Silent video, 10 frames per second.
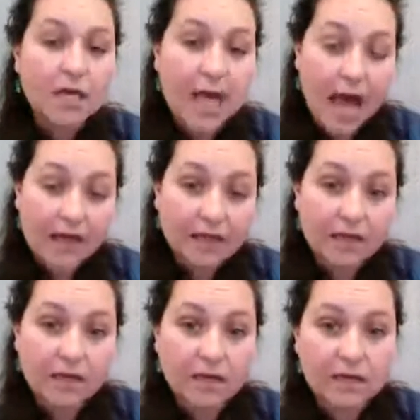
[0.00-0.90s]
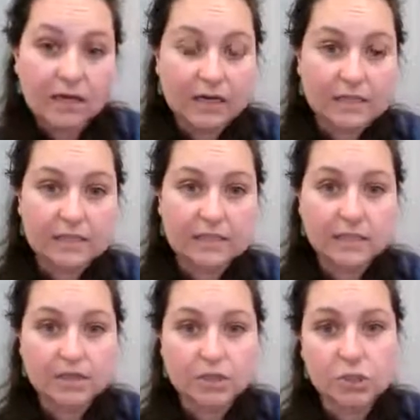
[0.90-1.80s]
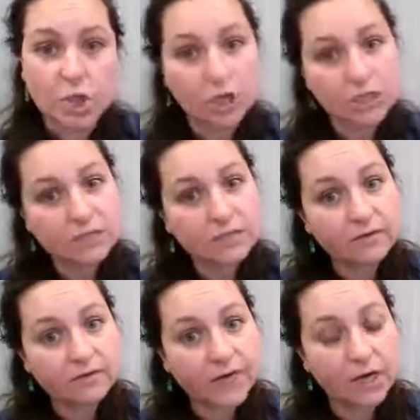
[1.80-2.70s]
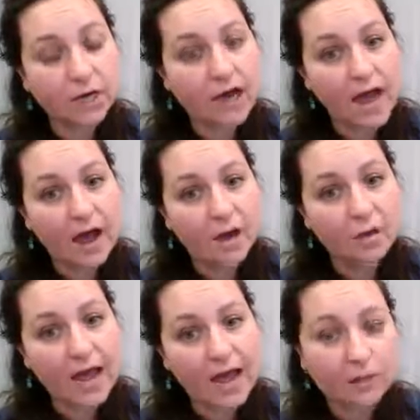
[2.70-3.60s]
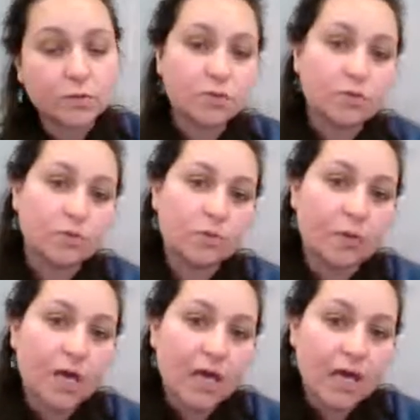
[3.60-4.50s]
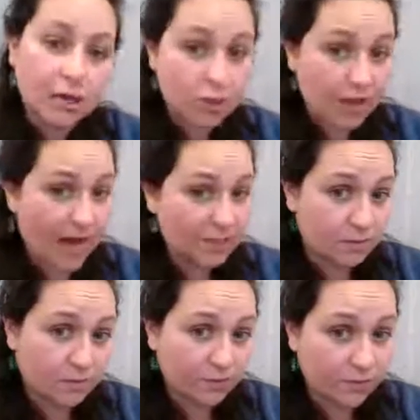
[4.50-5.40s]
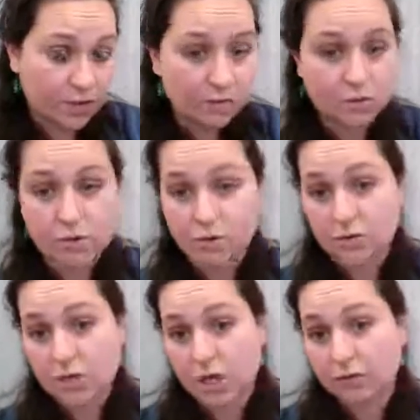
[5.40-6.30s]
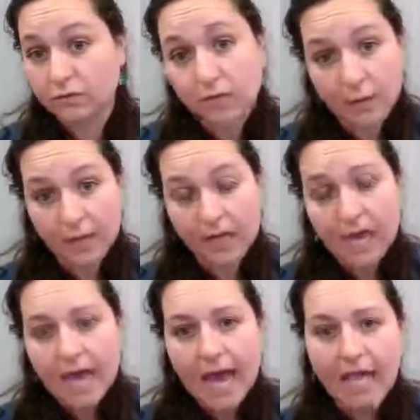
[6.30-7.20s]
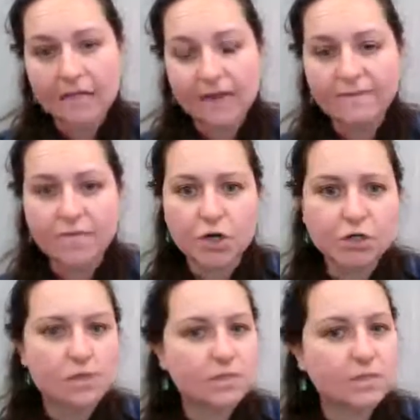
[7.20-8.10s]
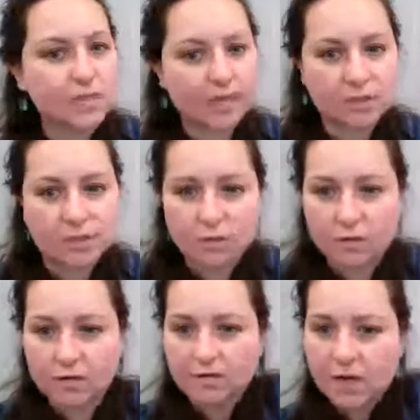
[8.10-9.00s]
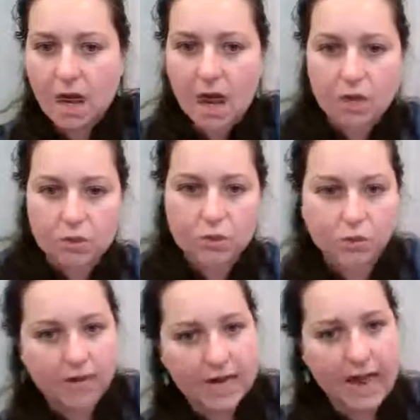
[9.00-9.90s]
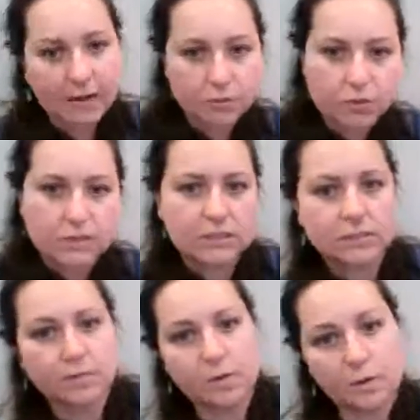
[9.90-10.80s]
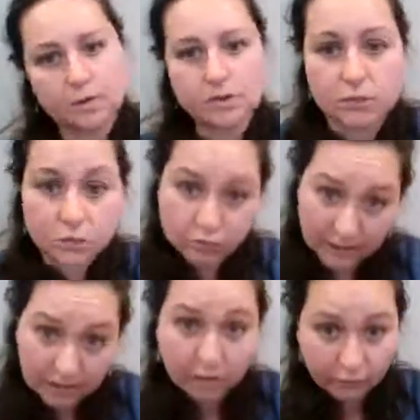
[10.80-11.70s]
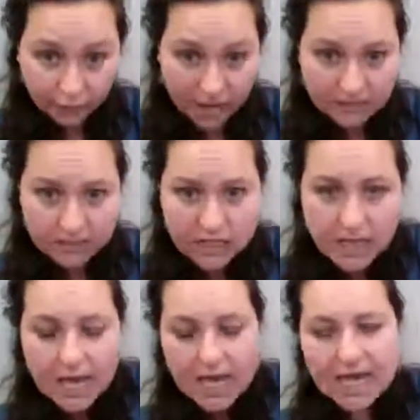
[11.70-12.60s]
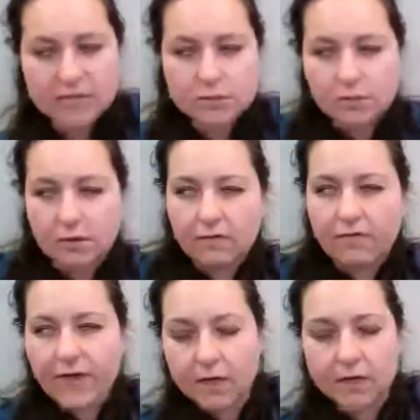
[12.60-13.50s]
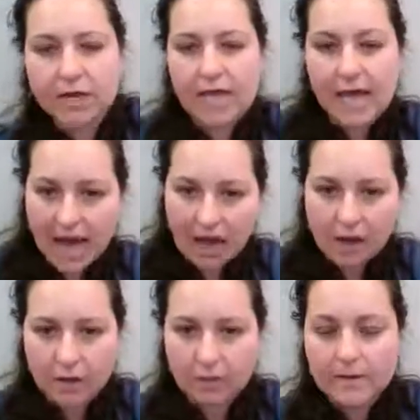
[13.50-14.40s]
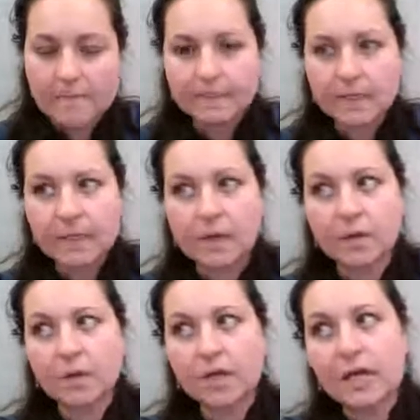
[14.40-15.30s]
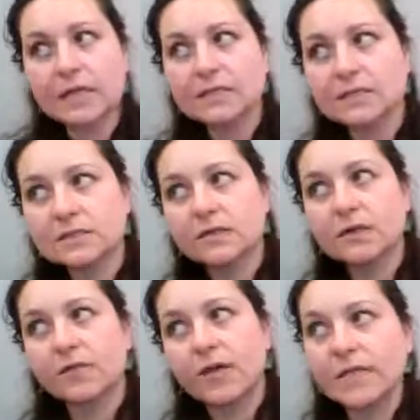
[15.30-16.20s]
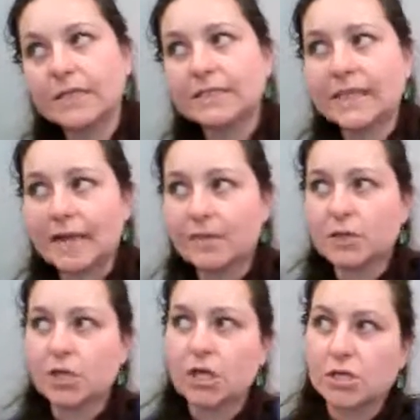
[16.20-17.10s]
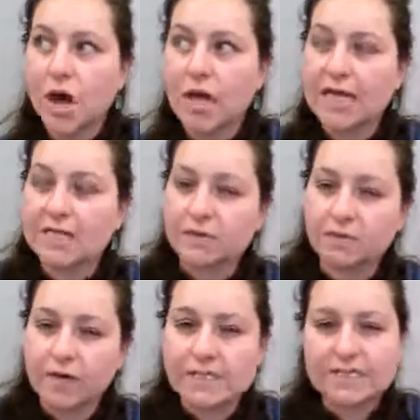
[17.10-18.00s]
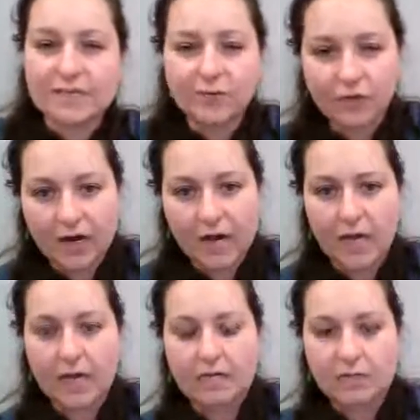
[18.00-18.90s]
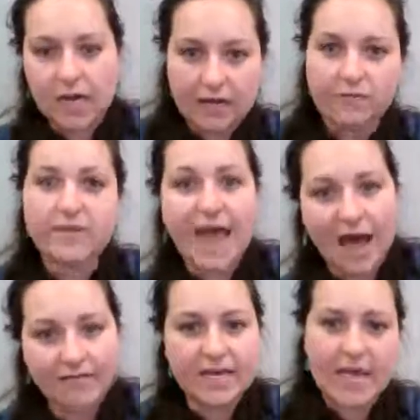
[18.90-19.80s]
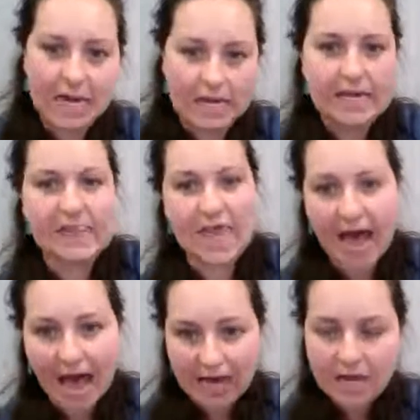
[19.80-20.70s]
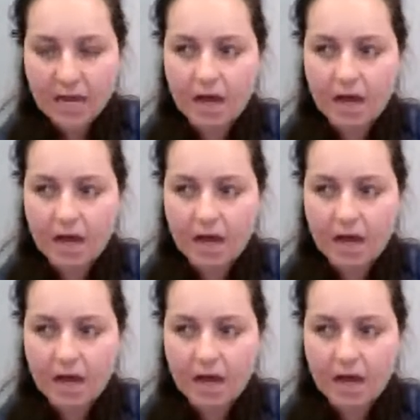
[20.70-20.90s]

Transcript: Callie is starting to figure out how to interact with her friend who is gender fluid. And at first she's just like sort of not sure how she's supposed to treat her friend. And it's sort of figuring out, is her friend the same as she thought? Is her friend different? And kind of navigating that.